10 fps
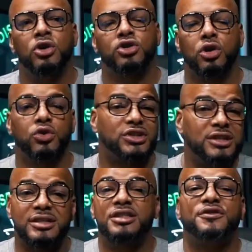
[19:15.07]
So
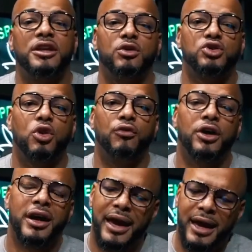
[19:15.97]
since this video is
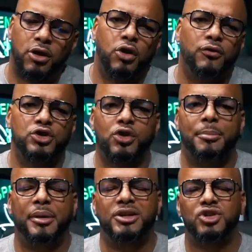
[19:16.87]
over, head on over to
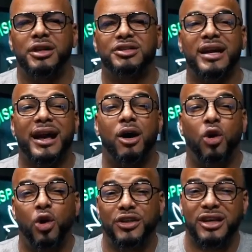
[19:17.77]
our Patreon and check out
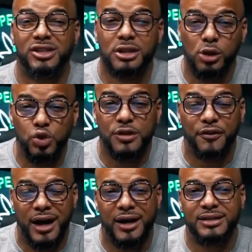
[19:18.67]
all the
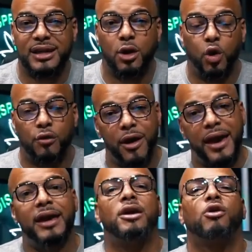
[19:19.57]
exclusive content, or
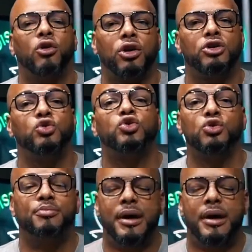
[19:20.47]
right here on our YouTube